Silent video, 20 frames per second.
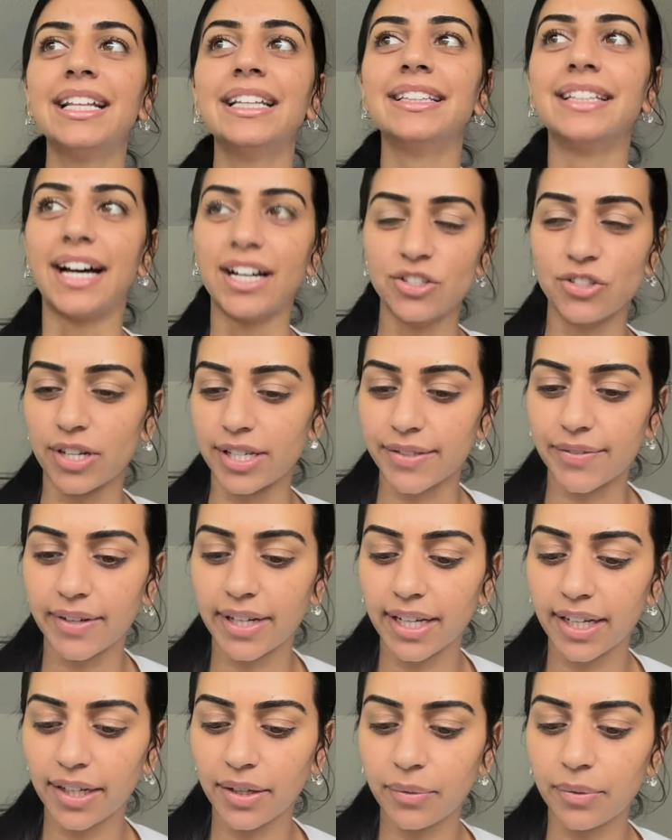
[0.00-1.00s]
That dress
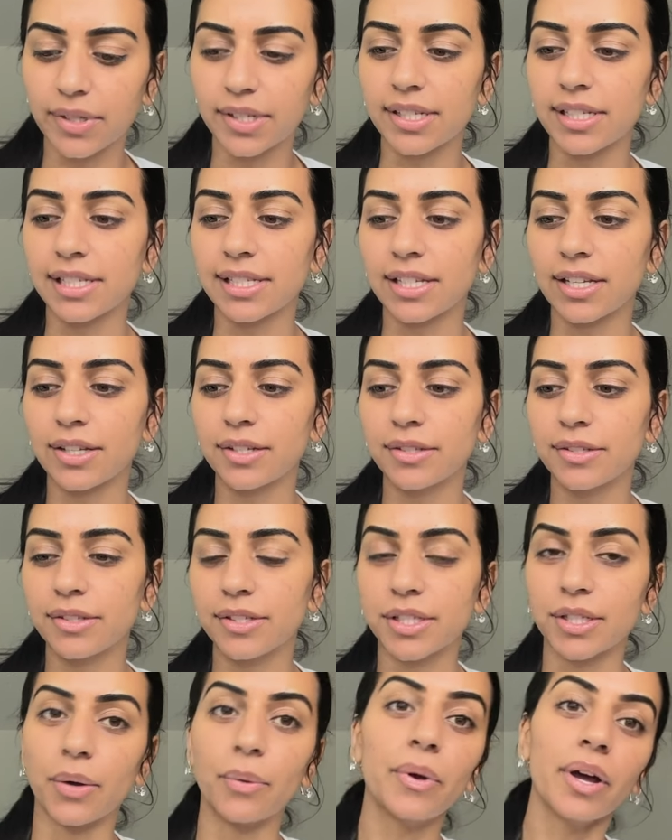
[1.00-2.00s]
fitting was
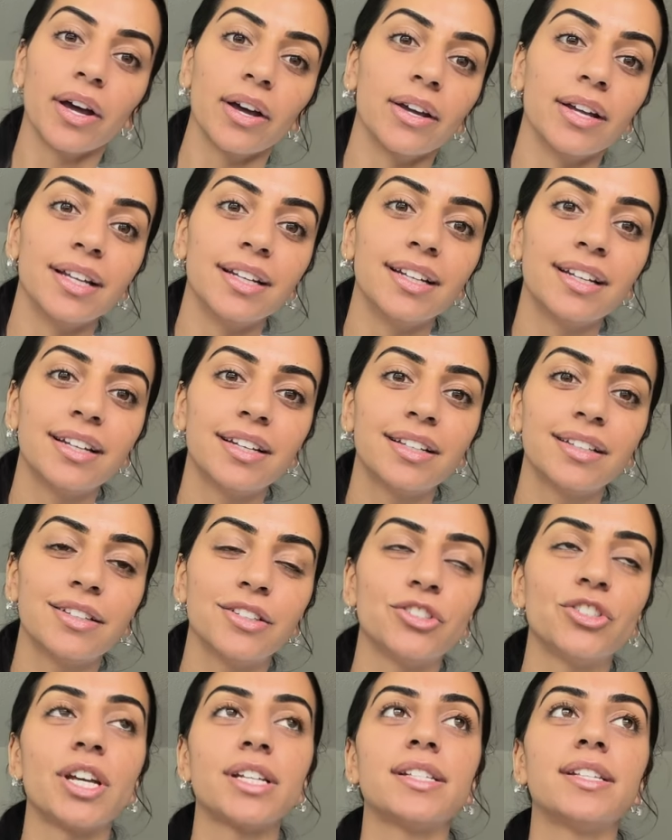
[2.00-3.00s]
so good. The
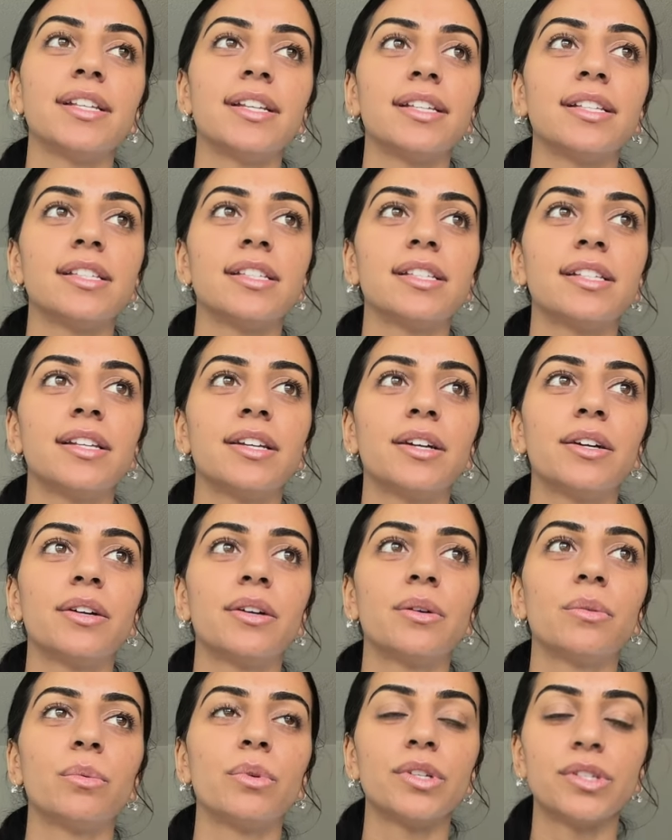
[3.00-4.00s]
dresses
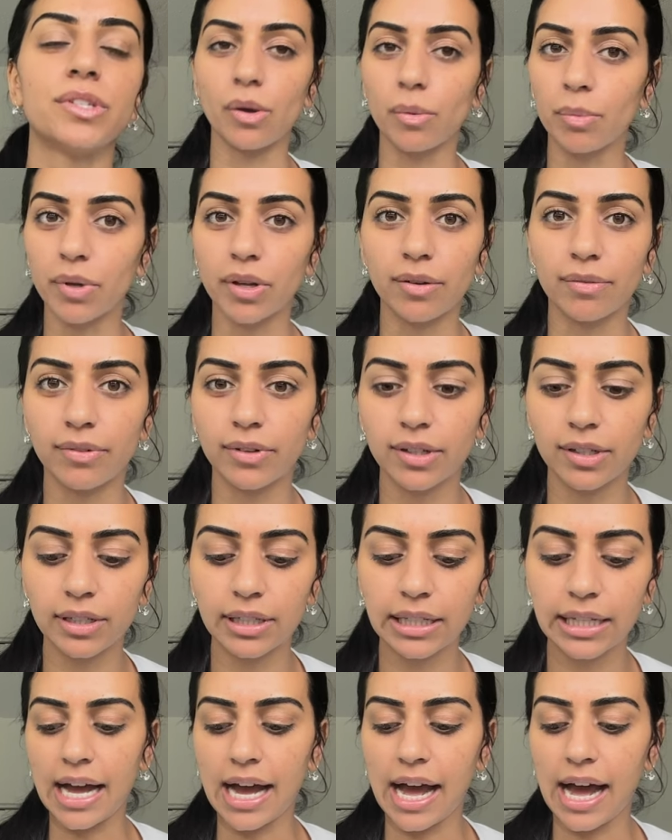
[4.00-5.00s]
were
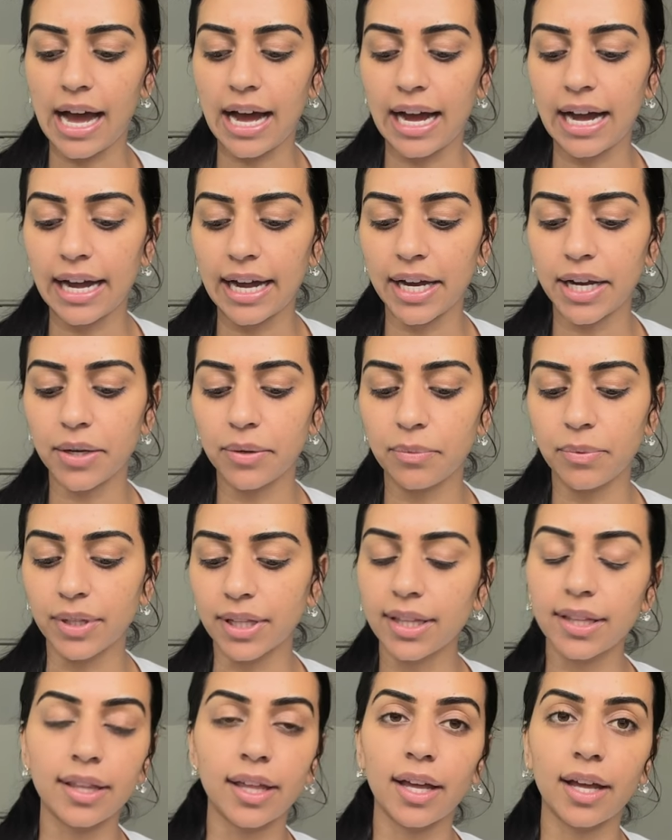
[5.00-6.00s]
beautiful. I
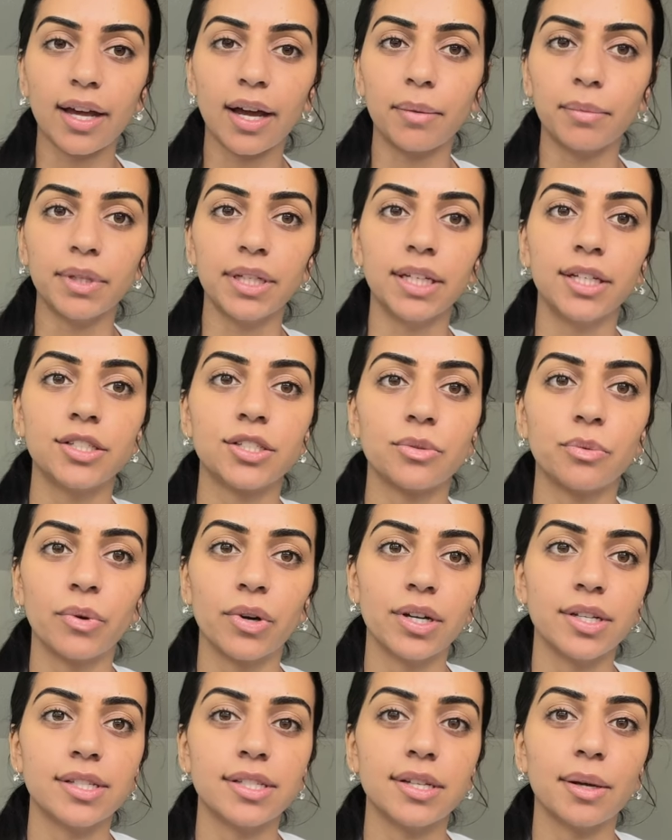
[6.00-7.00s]
really think I'm leaning
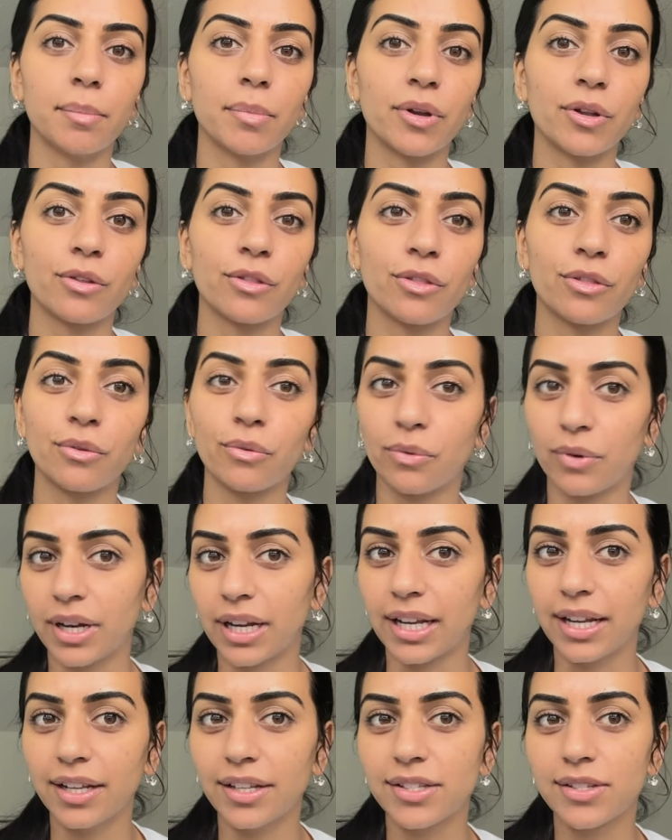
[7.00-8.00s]
towards number
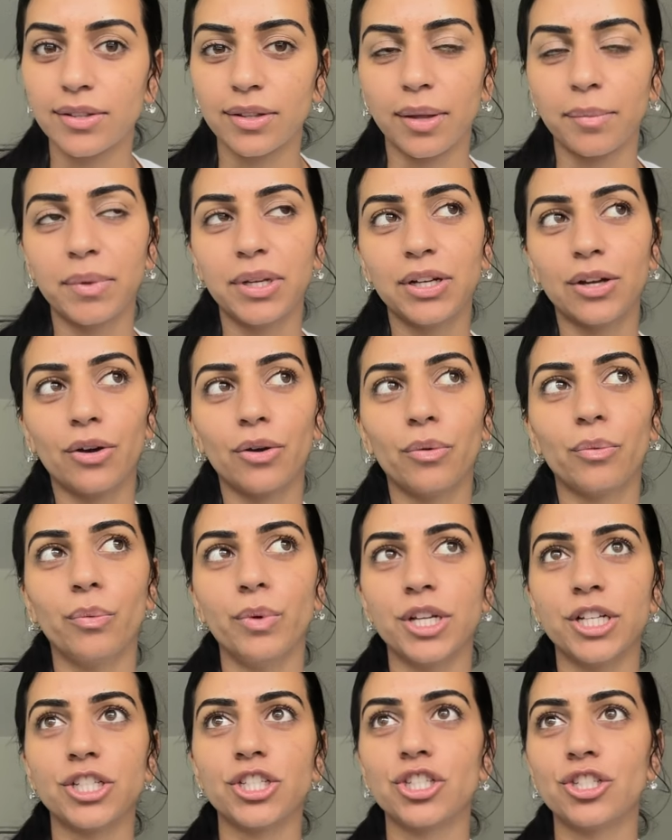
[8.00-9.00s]
three, so let me know
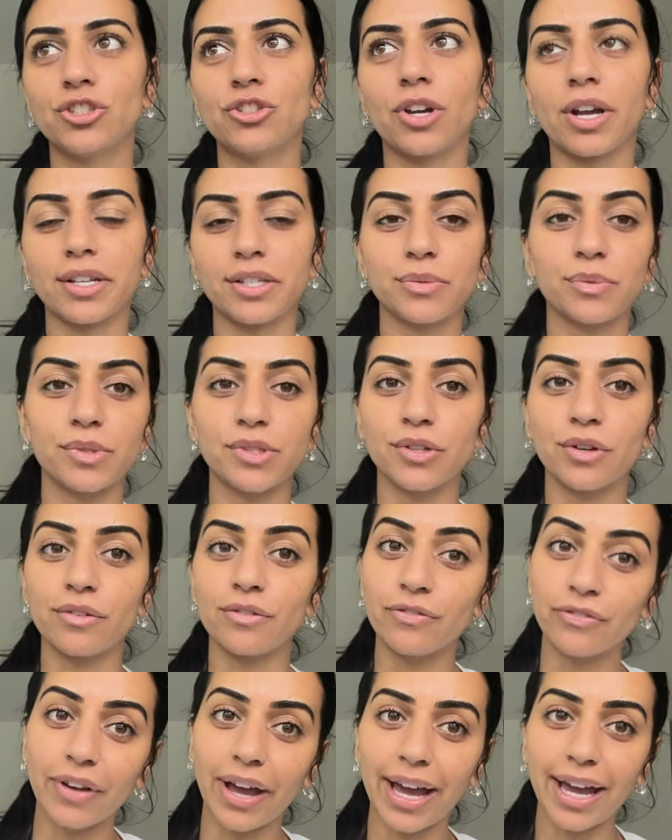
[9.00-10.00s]
which dress was your
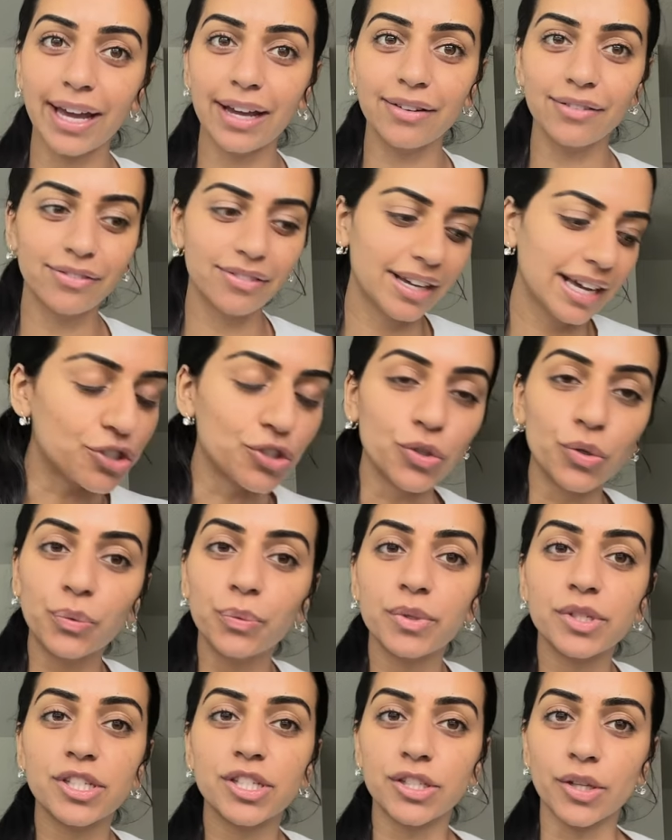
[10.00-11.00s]
fave. June
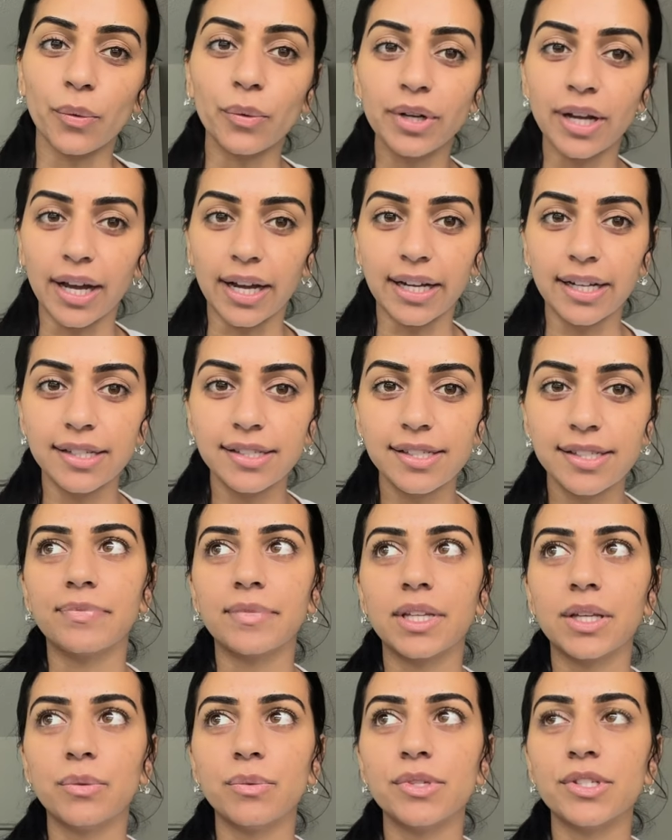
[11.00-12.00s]
was so nice.
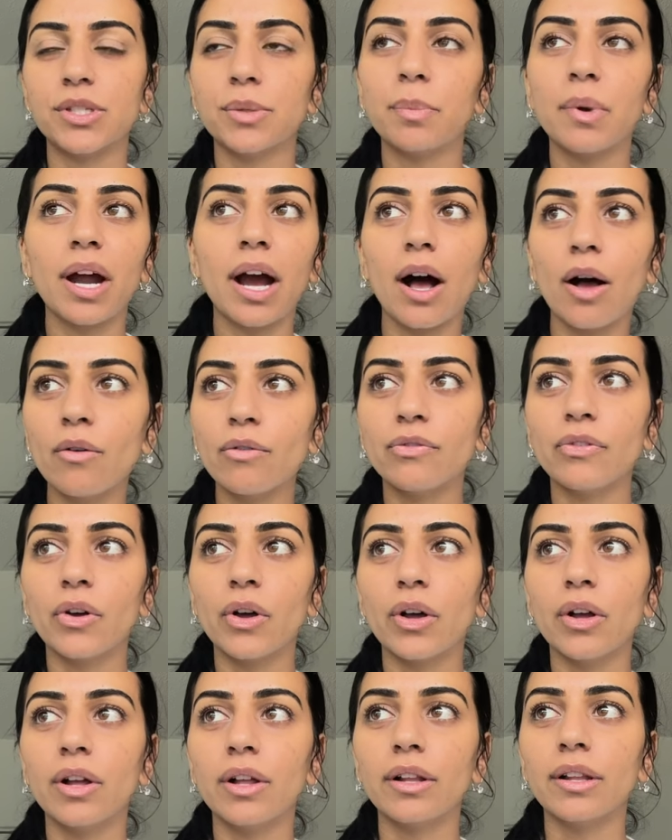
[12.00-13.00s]
He was super
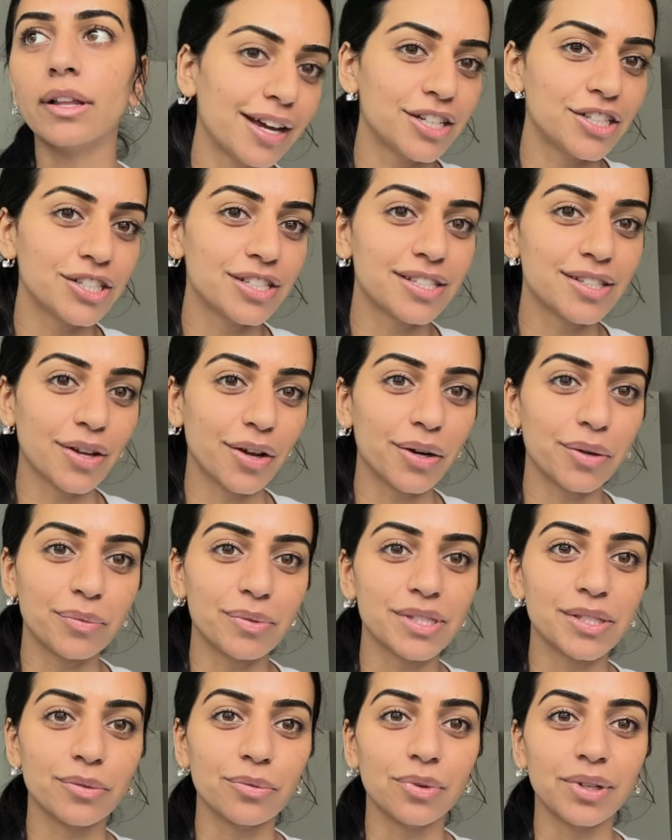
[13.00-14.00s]
helpful. I just thought it
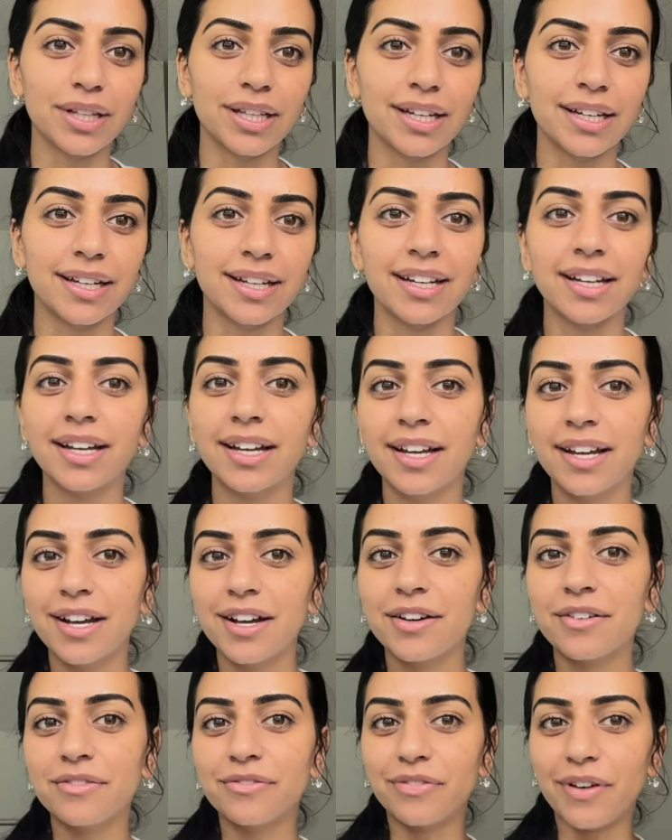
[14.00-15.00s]
was a really
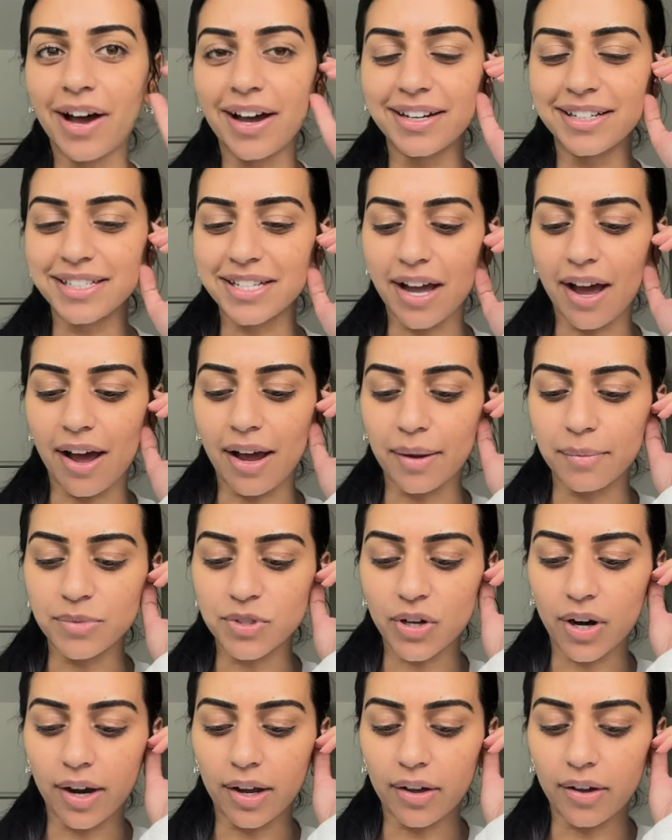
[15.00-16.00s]
fun time
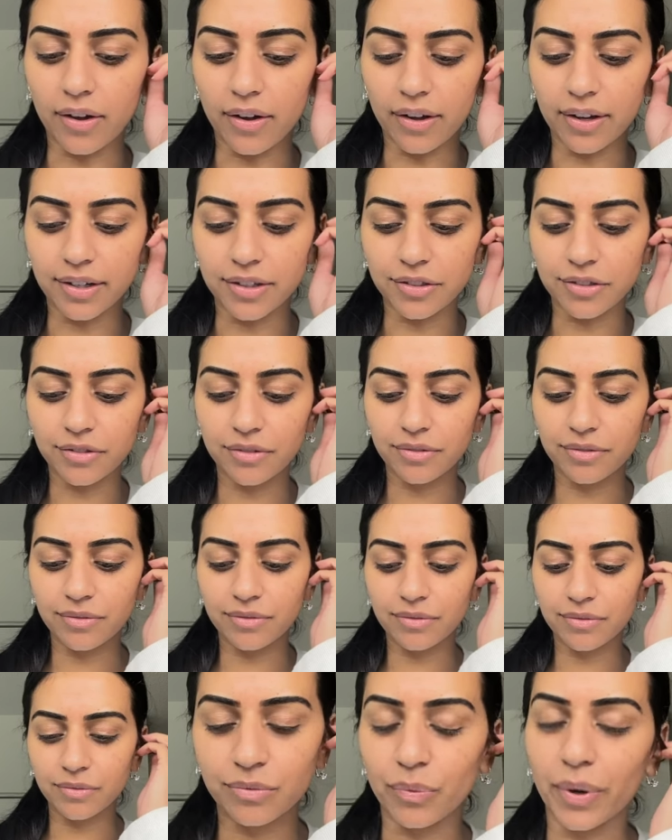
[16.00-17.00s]
trying on
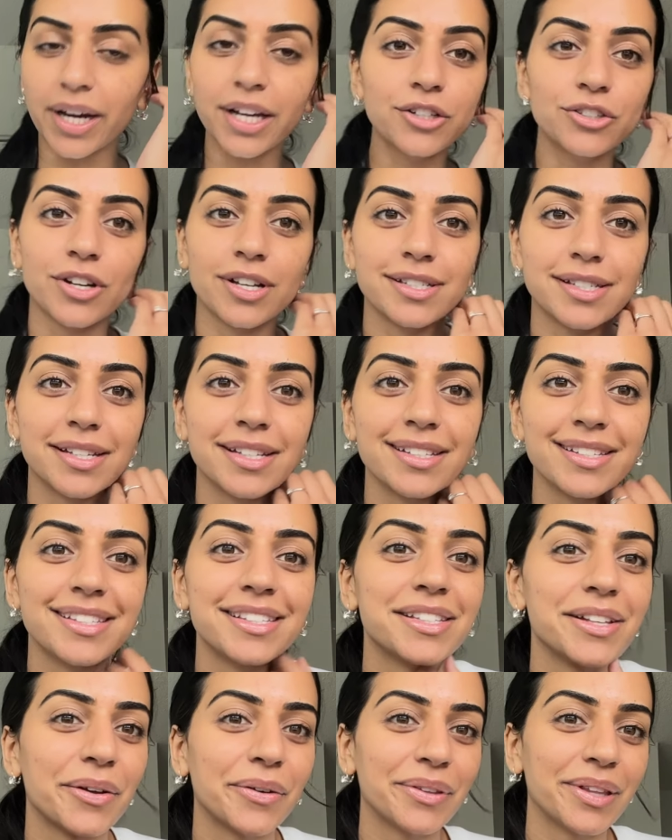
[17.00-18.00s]
wedding dresses,
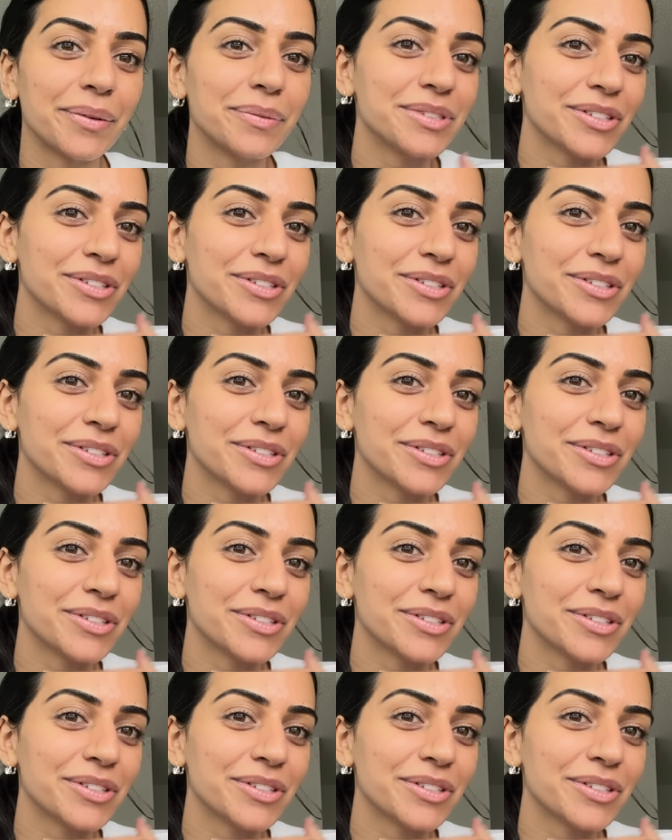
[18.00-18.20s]
so that was